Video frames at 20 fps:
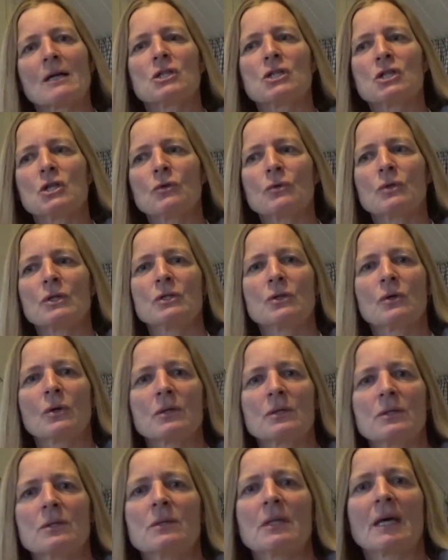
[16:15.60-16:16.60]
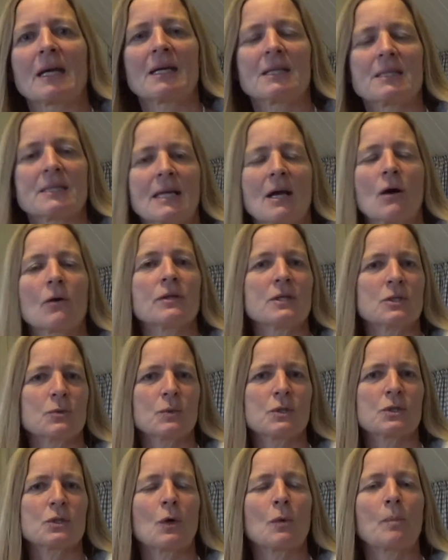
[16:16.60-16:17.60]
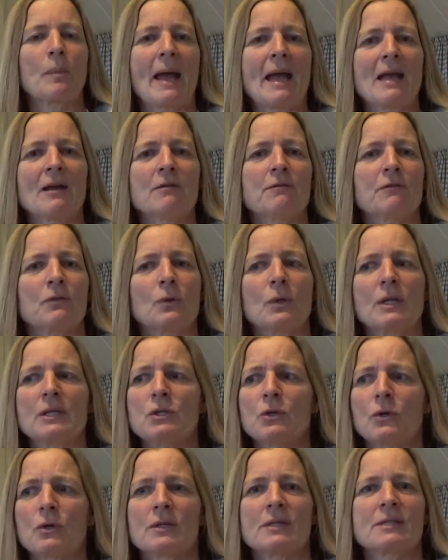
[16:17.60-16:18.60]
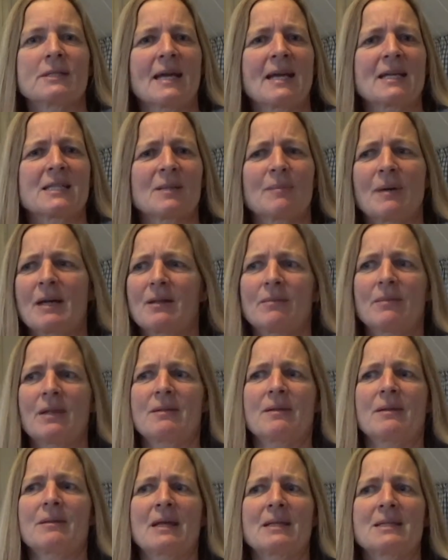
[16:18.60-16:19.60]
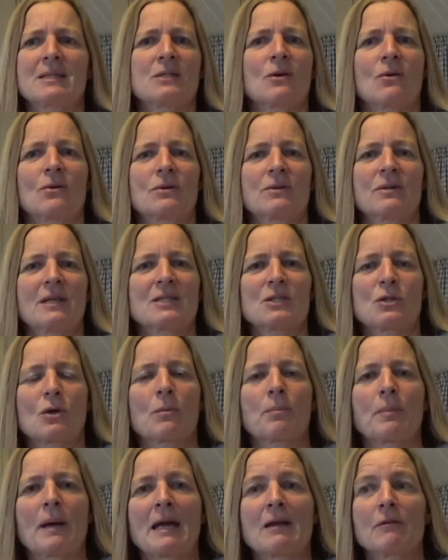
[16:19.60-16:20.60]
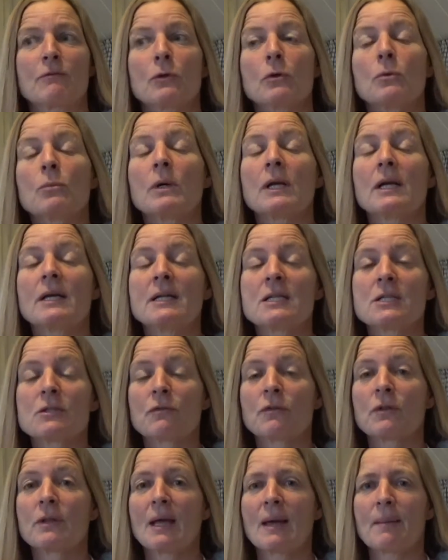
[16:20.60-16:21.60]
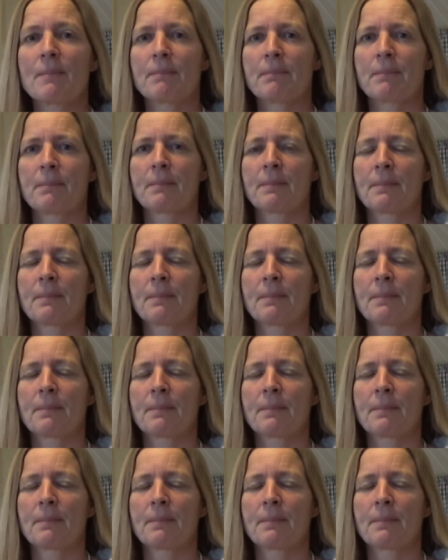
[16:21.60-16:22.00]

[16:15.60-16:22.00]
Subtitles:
children. They can say, oh, this was so painful, and you can say as a mother that's not painful. Well, it is for them.